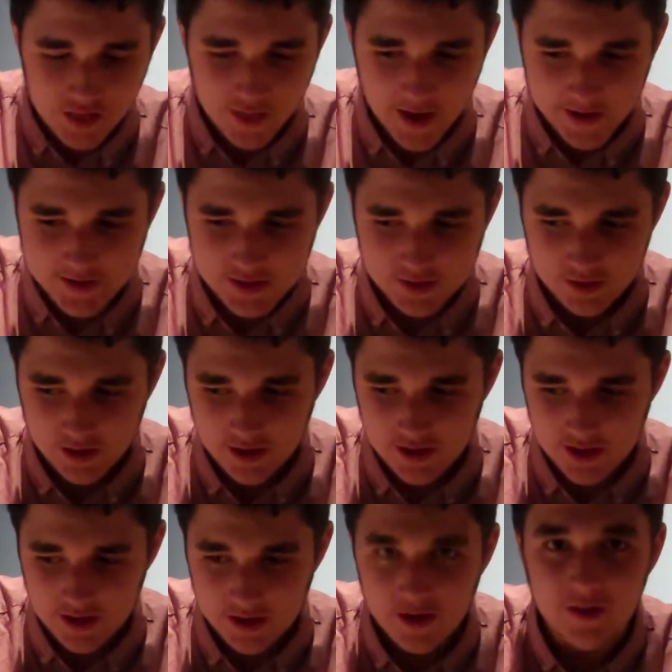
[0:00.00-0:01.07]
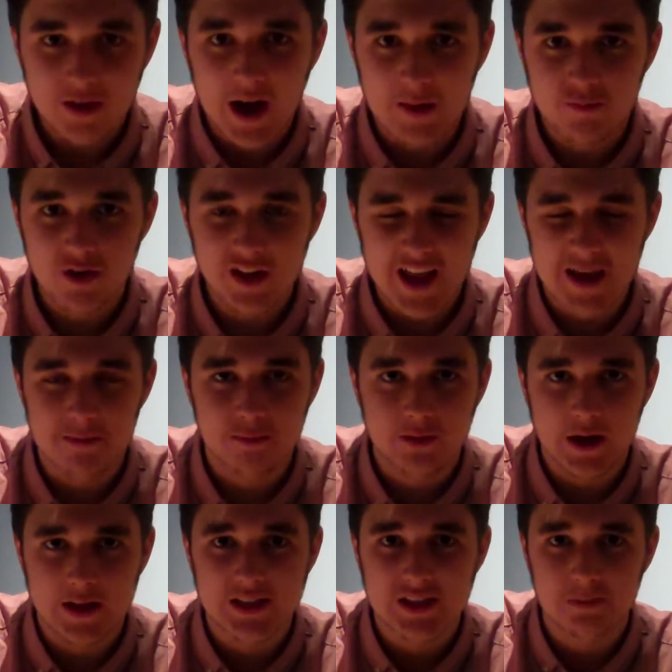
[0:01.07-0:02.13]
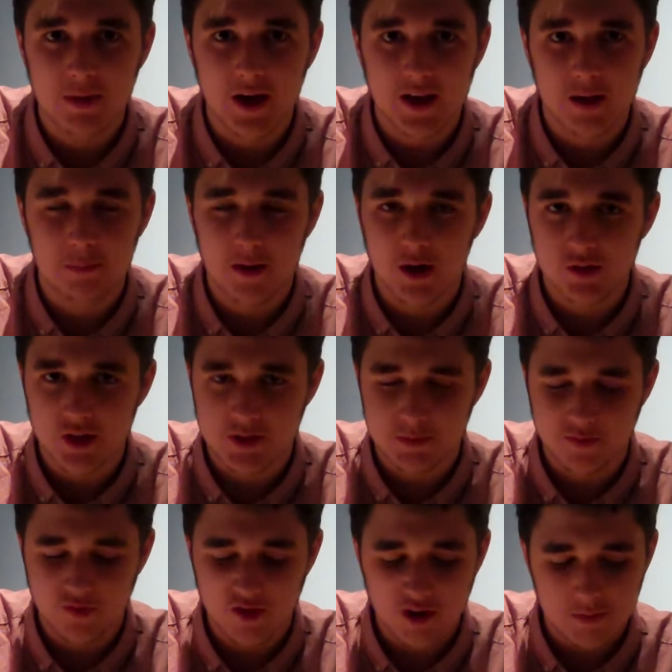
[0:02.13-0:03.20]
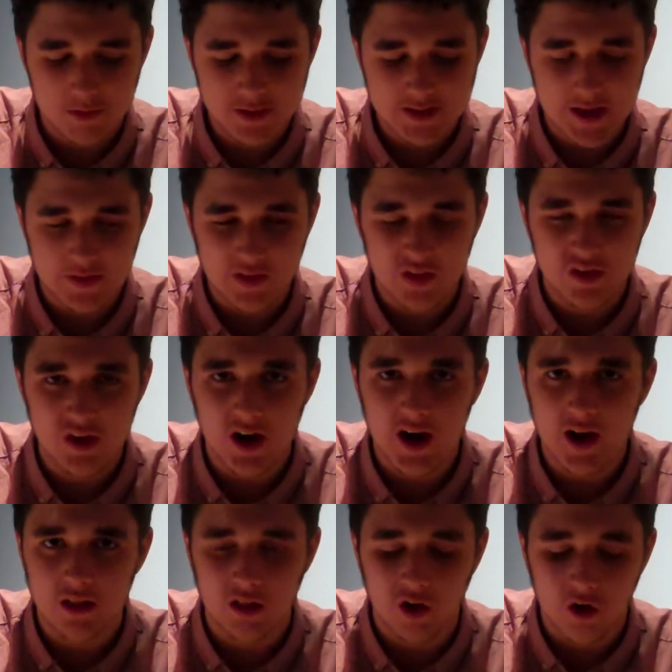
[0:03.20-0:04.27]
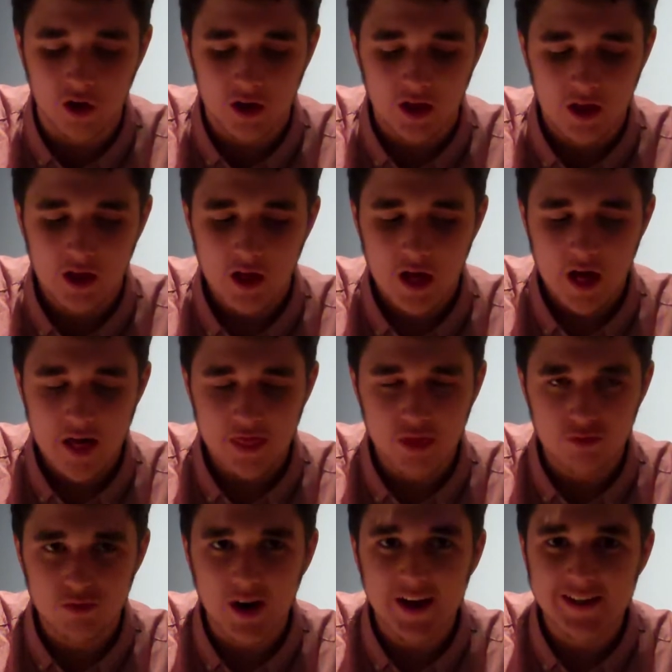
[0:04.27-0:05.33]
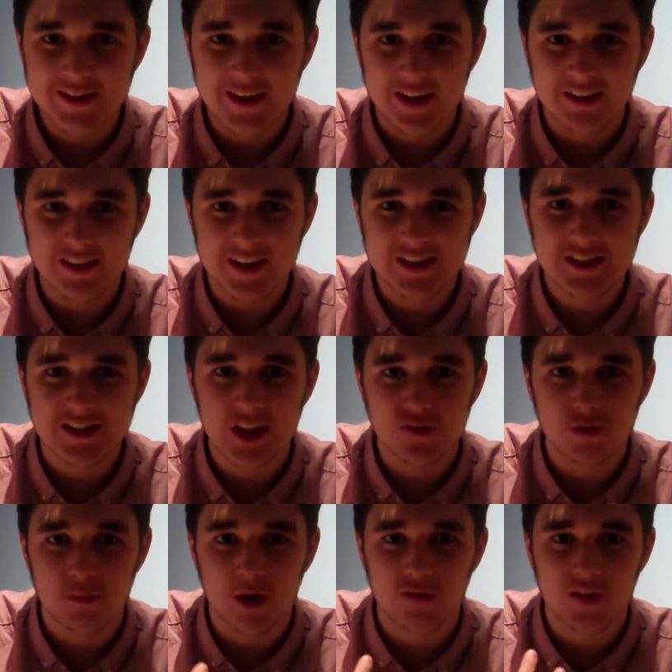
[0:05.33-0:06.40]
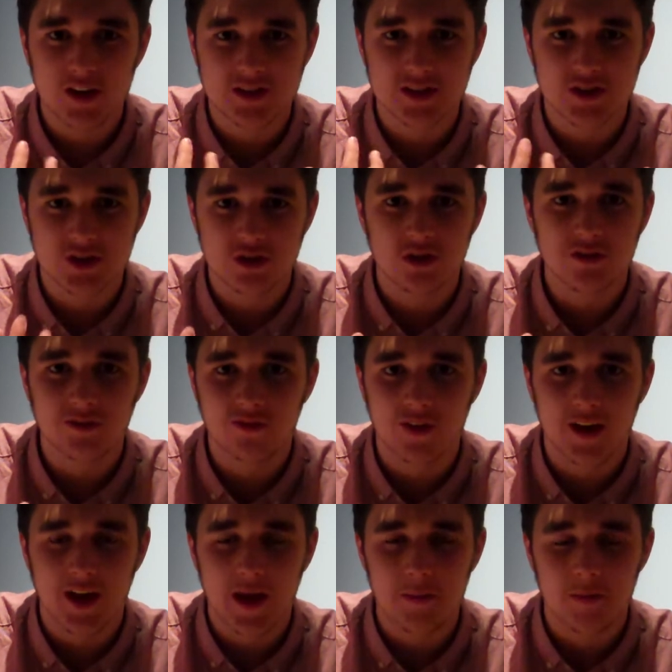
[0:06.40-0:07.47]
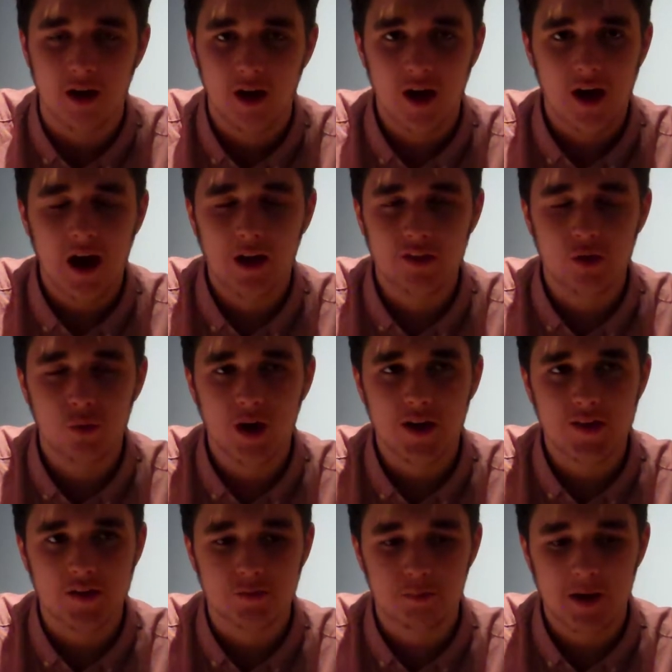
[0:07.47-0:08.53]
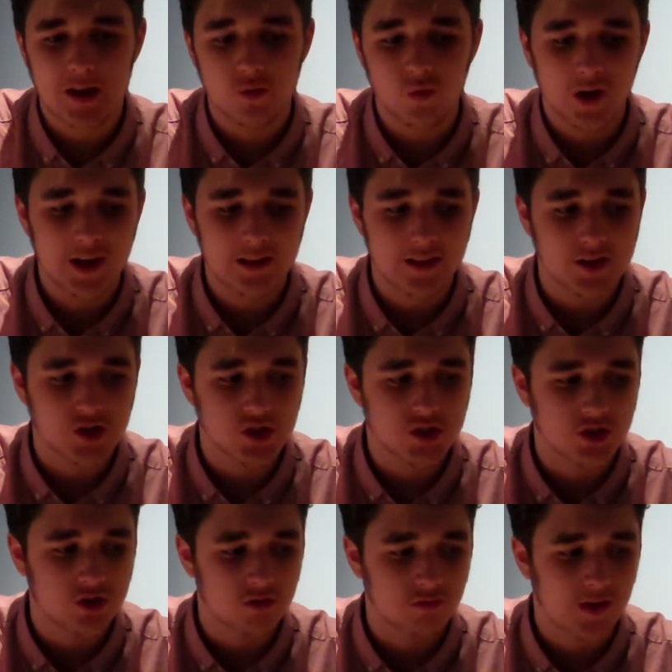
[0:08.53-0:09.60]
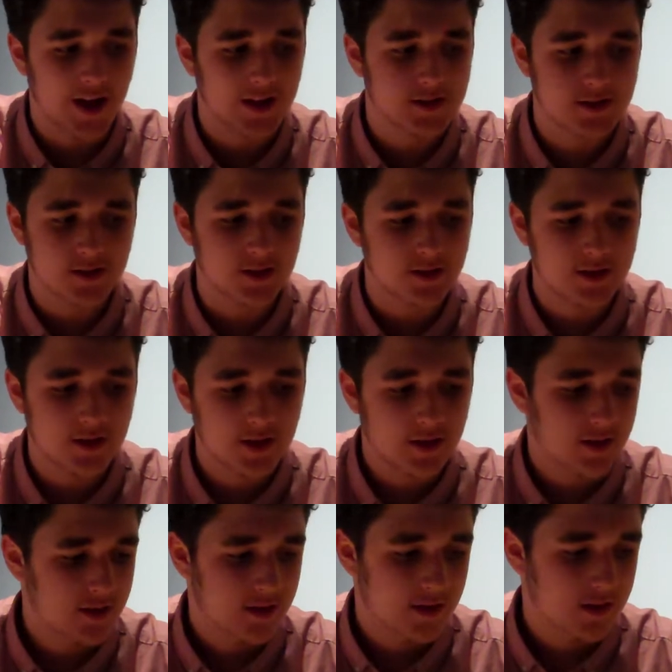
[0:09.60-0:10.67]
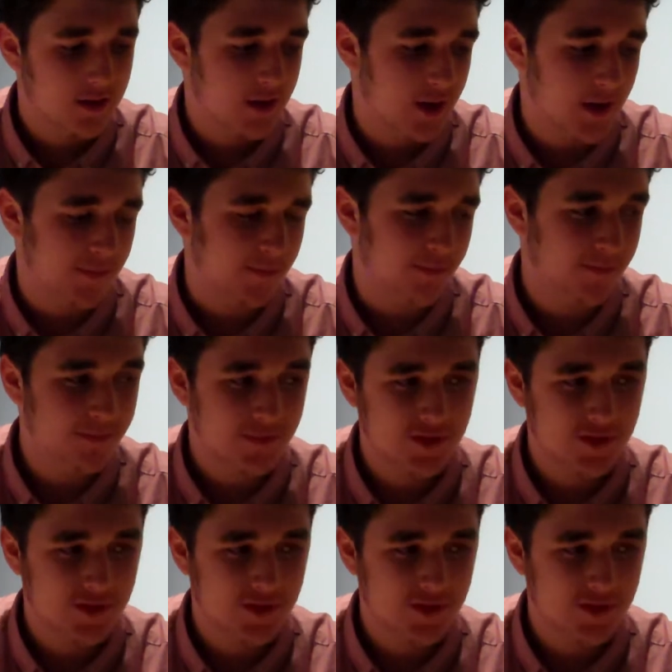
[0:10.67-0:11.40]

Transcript: That's, uh, I'm really impressed by Capaldi's performance and the dialogue, the writing that Steven Moffat has done for him, and the way that Ben Wheatley just directed him.